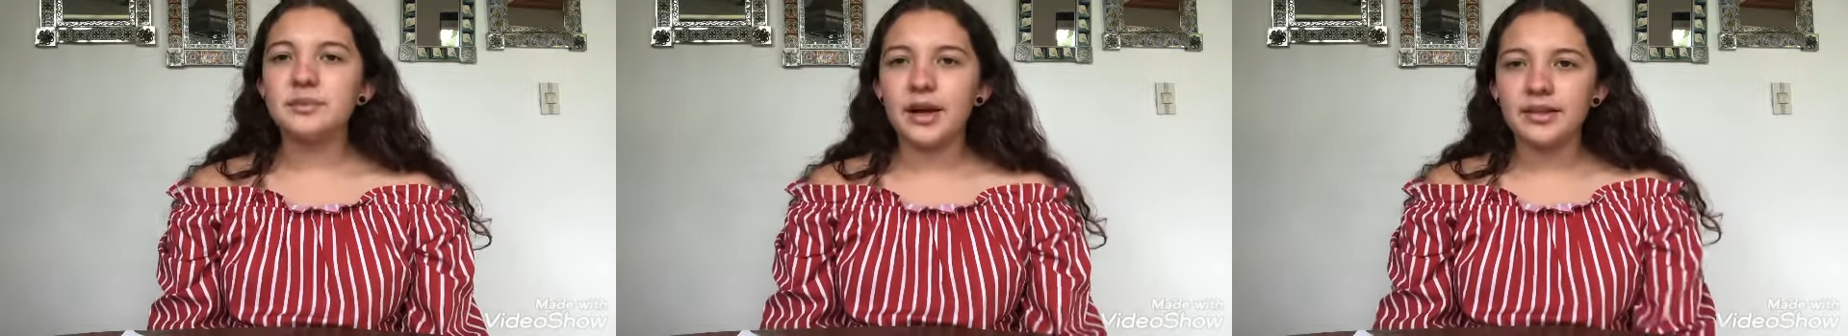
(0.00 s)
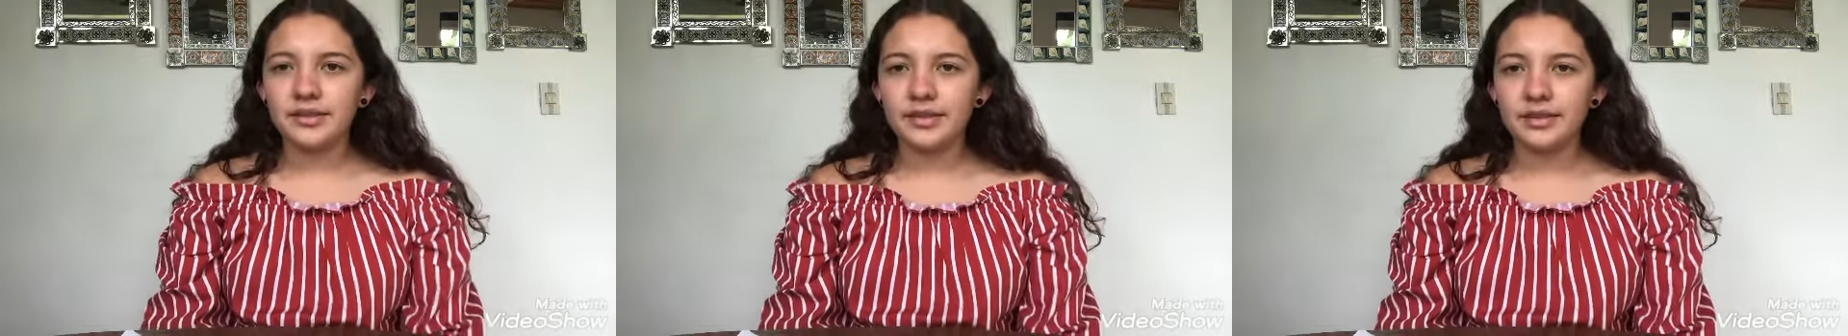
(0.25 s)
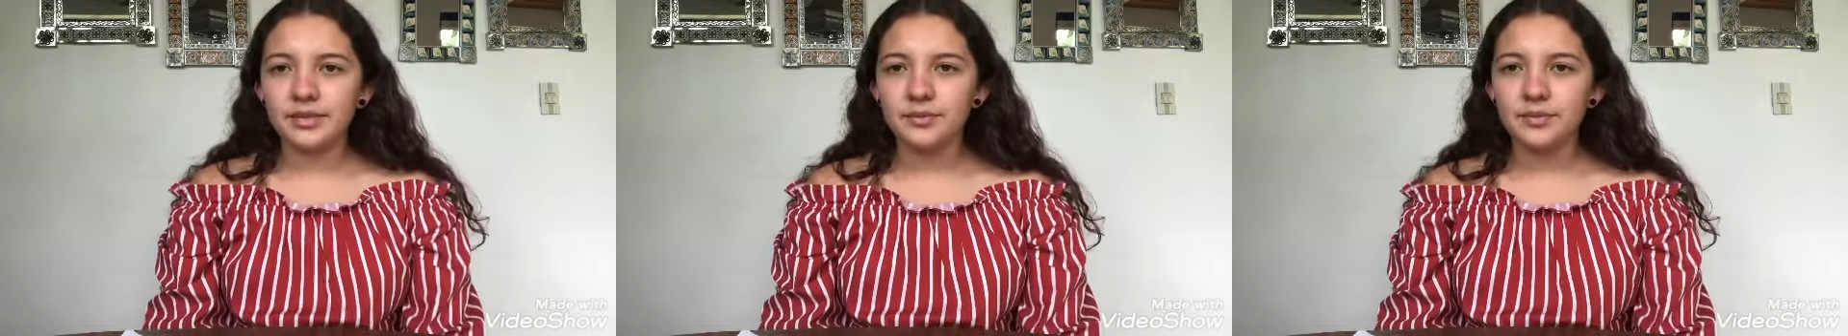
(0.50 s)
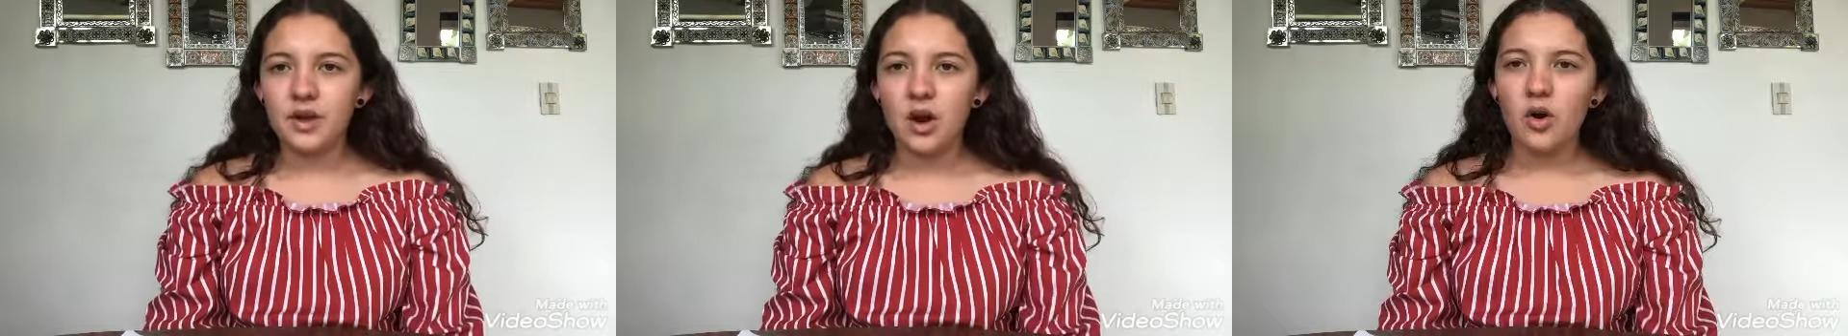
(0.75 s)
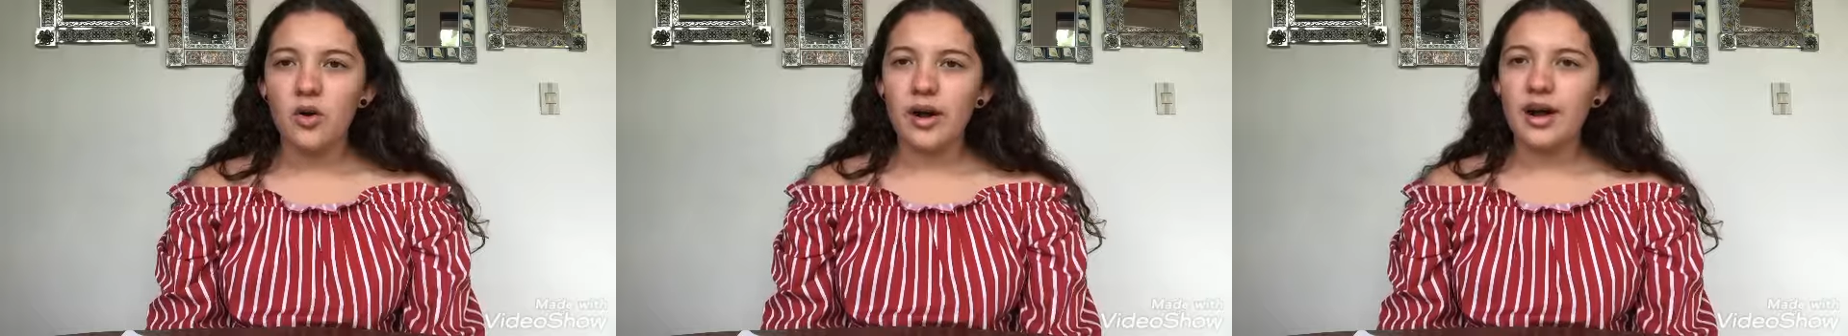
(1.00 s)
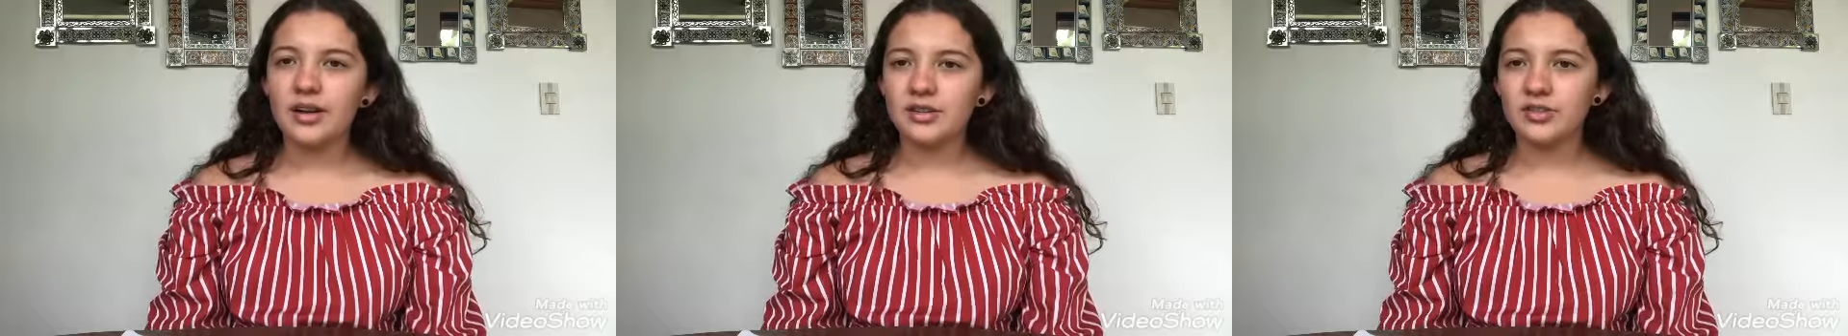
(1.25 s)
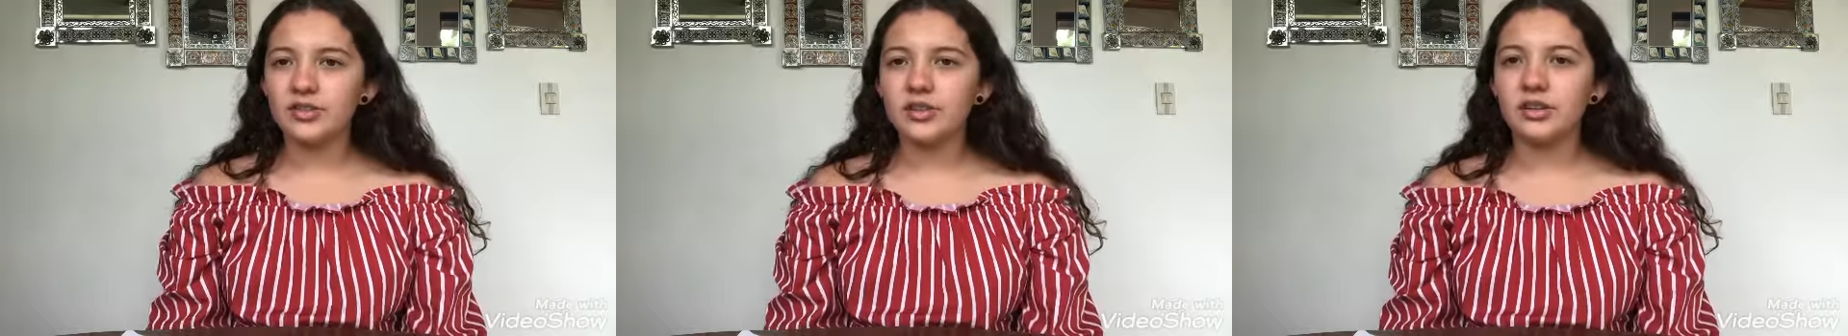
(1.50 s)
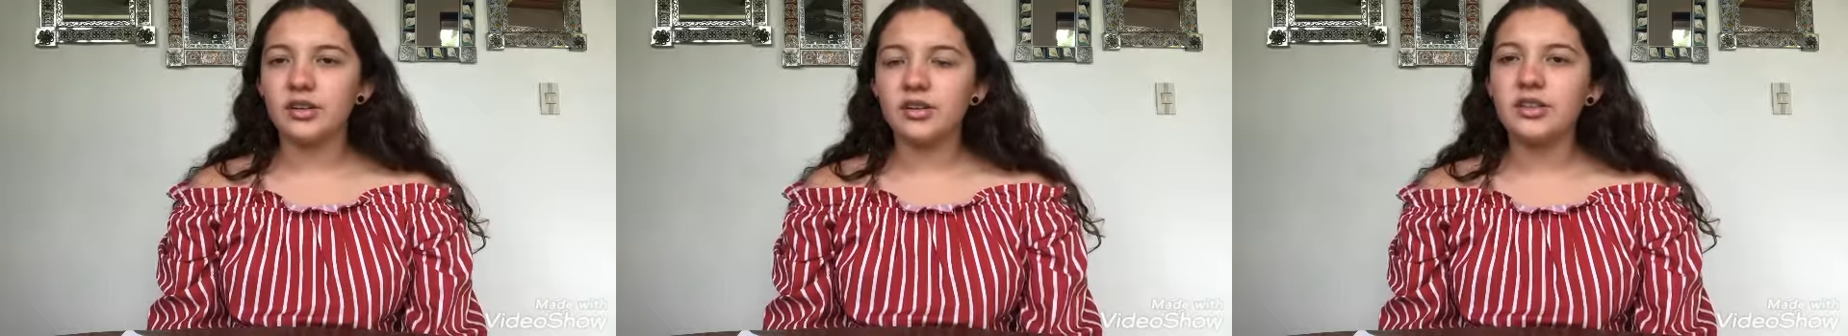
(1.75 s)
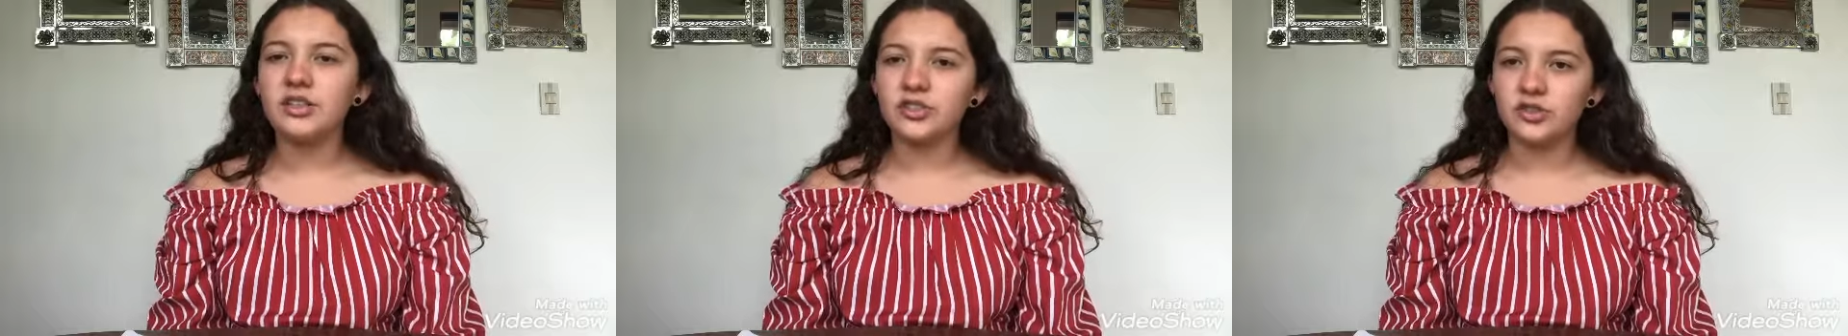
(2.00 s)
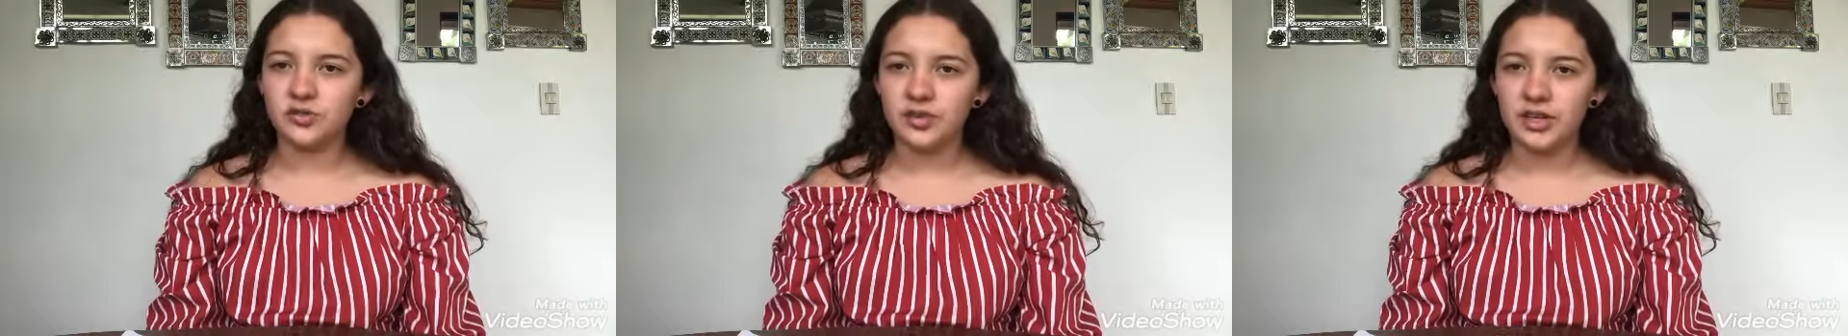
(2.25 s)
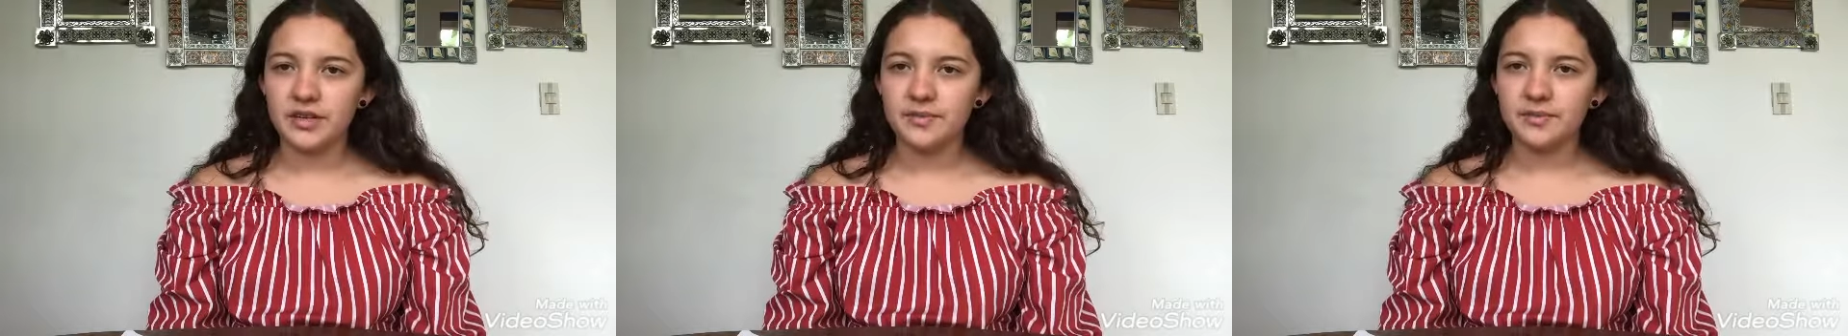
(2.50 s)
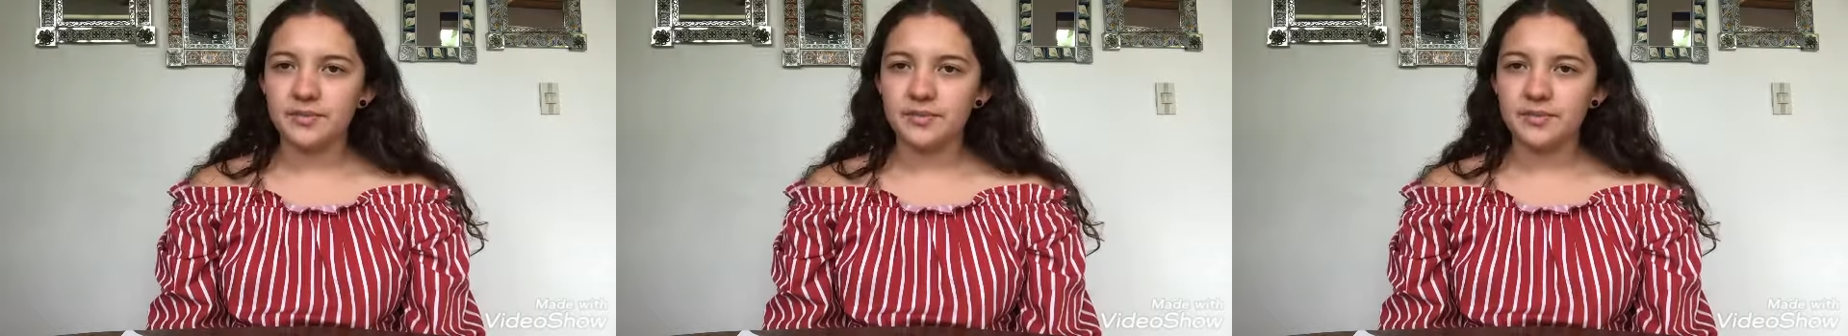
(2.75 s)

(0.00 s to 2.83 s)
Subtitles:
mantle, or also called lithosphere.